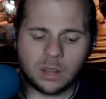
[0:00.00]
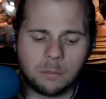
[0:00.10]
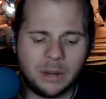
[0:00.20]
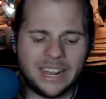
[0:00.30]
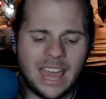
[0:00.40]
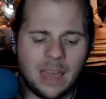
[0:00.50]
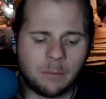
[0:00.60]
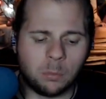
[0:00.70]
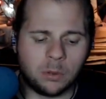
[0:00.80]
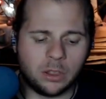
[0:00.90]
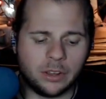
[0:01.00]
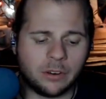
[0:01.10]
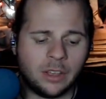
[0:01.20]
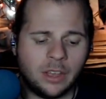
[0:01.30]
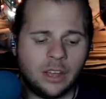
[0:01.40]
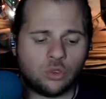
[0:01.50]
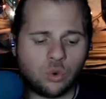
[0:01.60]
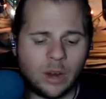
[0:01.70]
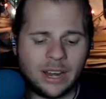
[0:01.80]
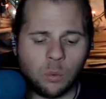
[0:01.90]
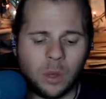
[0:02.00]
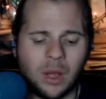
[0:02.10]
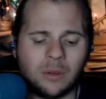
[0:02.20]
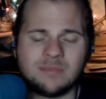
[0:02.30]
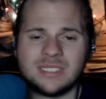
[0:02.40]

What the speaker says: but he came home clear, training well,